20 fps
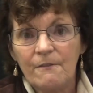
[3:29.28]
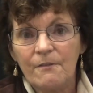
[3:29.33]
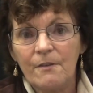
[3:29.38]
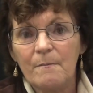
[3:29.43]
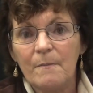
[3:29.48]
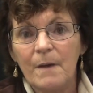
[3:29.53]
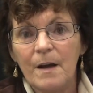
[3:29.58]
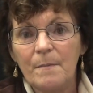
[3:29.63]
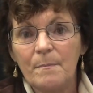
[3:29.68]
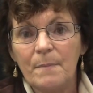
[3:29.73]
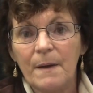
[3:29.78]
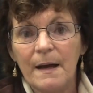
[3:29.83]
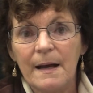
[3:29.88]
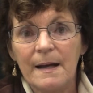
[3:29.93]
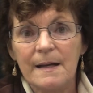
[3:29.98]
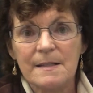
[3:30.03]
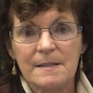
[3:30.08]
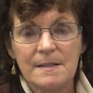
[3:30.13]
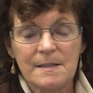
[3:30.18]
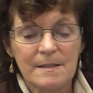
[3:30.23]
from my
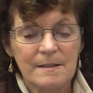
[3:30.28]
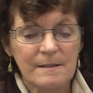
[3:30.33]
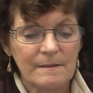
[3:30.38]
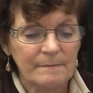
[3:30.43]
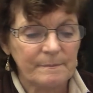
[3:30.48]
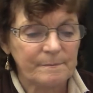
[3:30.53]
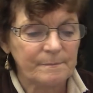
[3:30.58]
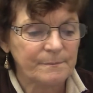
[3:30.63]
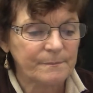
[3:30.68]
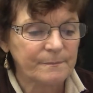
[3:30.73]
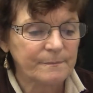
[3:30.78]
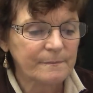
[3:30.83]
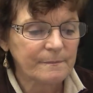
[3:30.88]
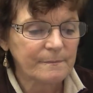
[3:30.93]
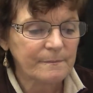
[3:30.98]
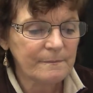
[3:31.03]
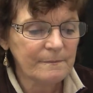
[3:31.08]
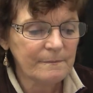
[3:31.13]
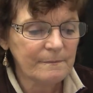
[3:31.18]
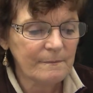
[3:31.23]
past.
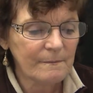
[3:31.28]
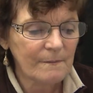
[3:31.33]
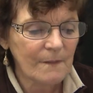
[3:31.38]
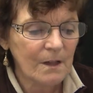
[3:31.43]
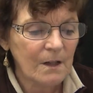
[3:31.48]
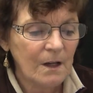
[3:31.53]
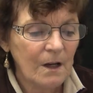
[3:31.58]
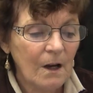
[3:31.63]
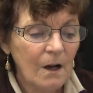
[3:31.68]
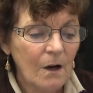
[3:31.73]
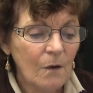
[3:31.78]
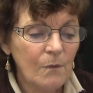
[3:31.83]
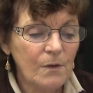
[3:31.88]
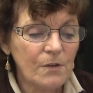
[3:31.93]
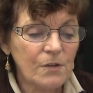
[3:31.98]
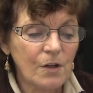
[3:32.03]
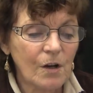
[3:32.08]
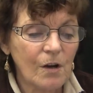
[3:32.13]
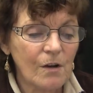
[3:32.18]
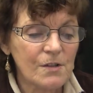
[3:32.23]

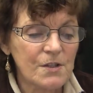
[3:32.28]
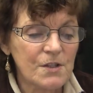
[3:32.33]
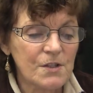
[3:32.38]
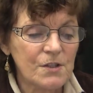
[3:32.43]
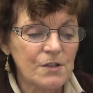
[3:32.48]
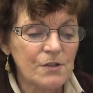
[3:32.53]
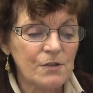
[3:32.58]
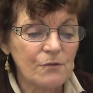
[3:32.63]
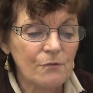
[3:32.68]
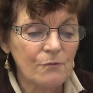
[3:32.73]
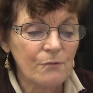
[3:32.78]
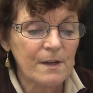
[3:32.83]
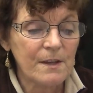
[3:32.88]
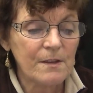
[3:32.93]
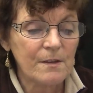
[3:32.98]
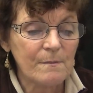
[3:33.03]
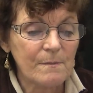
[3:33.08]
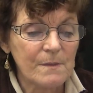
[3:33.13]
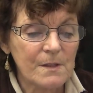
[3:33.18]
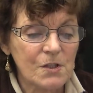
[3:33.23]
With constant
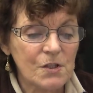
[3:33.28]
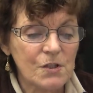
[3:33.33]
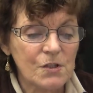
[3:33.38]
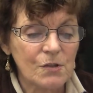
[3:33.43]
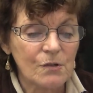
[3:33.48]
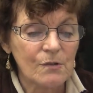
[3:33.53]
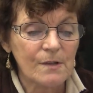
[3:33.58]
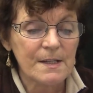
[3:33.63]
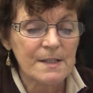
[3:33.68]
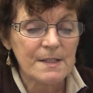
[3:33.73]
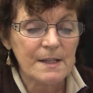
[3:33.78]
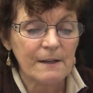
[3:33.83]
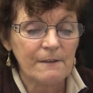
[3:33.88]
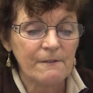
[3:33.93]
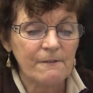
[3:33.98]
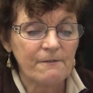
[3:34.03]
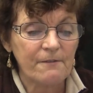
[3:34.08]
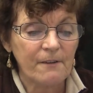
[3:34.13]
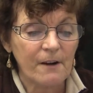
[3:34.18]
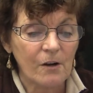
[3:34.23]
rhythm the stories
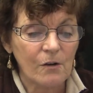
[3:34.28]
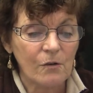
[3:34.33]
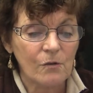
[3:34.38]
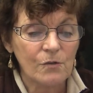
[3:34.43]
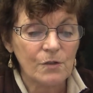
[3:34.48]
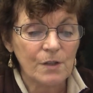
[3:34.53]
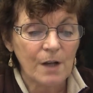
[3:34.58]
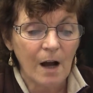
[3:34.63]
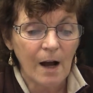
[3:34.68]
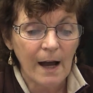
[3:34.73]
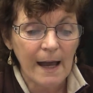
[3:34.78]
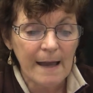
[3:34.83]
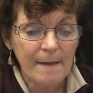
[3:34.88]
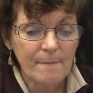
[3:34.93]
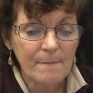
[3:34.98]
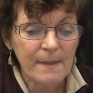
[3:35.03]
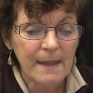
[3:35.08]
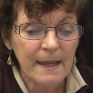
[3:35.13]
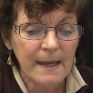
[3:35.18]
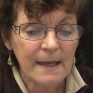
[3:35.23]
unfold. I
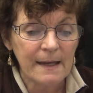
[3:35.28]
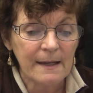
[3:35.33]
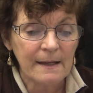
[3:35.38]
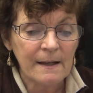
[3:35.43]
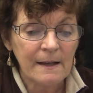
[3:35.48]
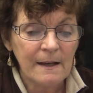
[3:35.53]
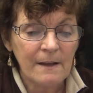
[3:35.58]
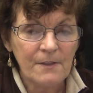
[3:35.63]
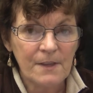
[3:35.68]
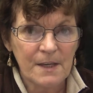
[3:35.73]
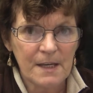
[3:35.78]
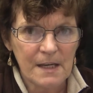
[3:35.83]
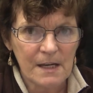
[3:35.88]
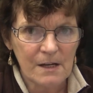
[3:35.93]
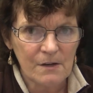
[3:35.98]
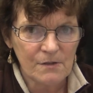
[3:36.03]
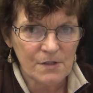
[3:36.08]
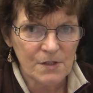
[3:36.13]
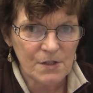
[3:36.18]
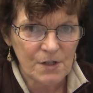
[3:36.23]
am there, the
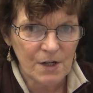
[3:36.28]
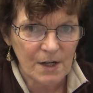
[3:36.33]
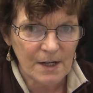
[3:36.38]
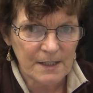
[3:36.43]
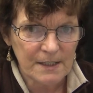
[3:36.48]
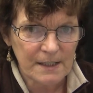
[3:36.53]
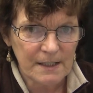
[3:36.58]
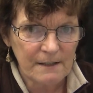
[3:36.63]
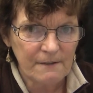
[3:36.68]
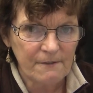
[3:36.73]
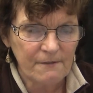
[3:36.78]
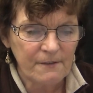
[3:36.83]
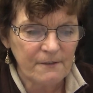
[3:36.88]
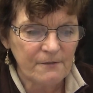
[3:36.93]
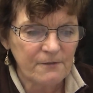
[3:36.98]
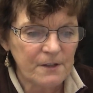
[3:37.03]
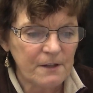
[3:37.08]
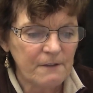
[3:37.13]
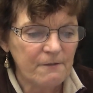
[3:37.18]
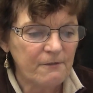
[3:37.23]
year is
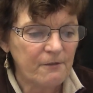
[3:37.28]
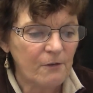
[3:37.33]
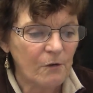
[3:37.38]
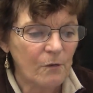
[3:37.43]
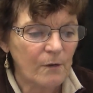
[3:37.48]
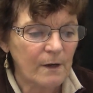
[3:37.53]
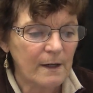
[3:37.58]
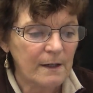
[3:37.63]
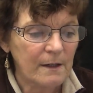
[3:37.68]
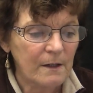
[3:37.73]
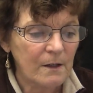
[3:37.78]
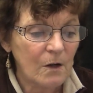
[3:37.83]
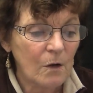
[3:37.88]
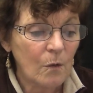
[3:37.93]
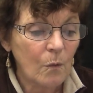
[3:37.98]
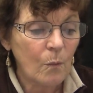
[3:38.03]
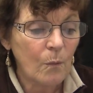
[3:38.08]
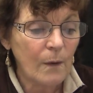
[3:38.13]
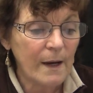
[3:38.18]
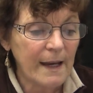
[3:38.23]
1954.
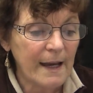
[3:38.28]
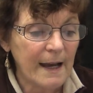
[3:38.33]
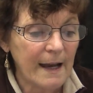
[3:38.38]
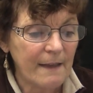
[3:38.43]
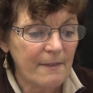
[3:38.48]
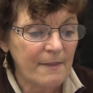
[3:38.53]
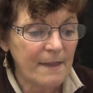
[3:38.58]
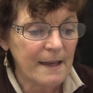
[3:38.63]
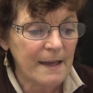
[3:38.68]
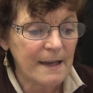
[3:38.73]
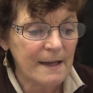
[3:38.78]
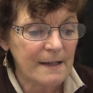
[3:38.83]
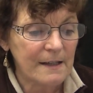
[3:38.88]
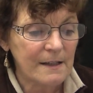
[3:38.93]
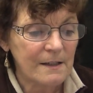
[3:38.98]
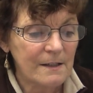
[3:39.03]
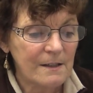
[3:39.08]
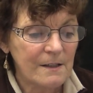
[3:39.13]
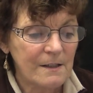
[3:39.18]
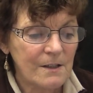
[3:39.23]
We are
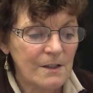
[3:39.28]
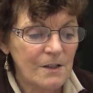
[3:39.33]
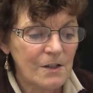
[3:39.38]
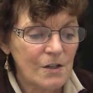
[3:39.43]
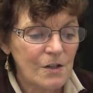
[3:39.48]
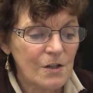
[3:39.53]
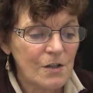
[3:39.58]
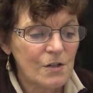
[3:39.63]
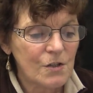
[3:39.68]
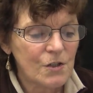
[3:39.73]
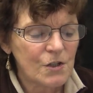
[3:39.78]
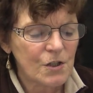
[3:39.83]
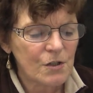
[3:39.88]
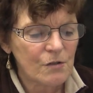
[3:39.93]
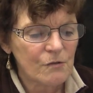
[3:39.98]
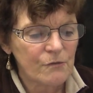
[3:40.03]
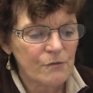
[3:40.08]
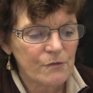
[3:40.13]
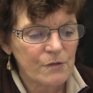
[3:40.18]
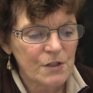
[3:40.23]
there.
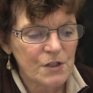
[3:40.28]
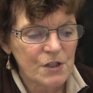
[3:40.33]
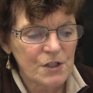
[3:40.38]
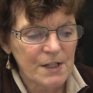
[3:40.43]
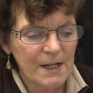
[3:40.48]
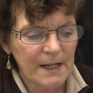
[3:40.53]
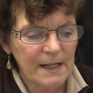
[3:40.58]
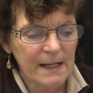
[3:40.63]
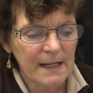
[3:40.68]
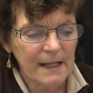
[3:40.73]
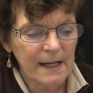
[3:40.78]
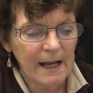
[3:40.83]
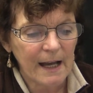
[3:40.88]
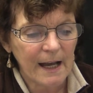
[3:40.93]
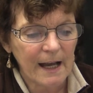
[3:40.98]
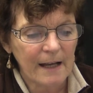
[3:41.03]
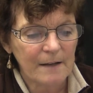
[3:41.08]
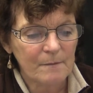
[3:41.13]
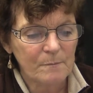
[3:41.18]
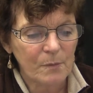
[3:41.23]
Children shelling
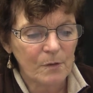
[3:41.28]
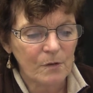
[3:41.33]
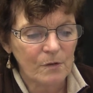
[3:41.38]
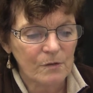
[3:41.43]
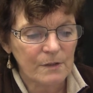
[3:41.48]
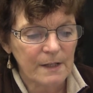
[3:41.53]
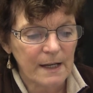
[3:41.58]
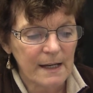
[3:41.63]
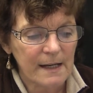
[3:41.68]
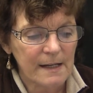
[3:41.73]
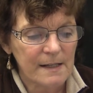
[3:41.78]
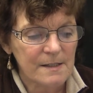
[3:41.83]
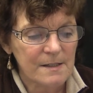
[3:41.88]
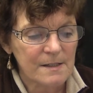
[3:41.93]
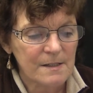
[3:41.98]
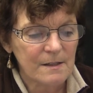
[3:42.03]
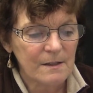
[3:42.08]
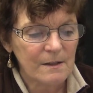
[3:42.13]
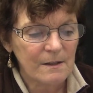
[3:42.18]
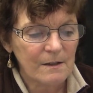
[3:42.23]
hard-boiled
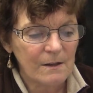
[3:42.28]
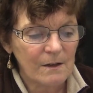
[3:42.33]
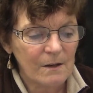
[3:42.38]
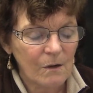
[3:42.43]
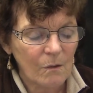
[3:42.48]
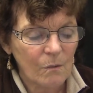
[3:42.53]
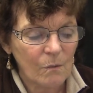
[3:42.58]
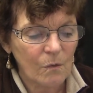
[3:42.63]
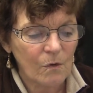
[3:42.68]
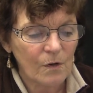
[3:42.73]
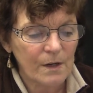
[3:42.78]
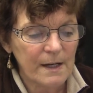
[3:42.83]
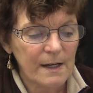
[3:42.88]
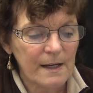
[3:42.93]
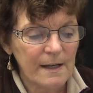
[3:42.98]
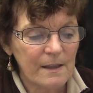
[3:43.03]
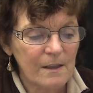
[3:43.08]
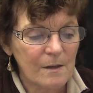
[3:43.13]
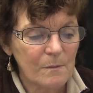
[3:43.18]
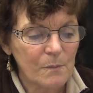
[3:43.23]
eggs,
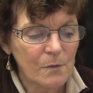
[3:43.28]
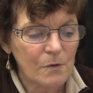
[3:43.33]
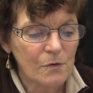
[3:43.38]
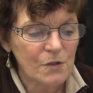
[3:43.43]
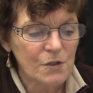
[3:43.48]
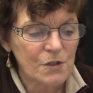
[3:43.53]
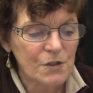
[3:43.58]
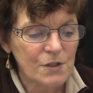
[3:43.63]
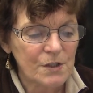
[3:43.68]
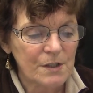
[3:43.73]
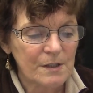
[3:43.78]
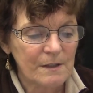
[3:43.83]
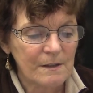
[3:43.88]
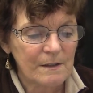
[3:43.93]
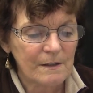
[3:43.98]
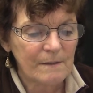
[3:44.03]
walking in the bush,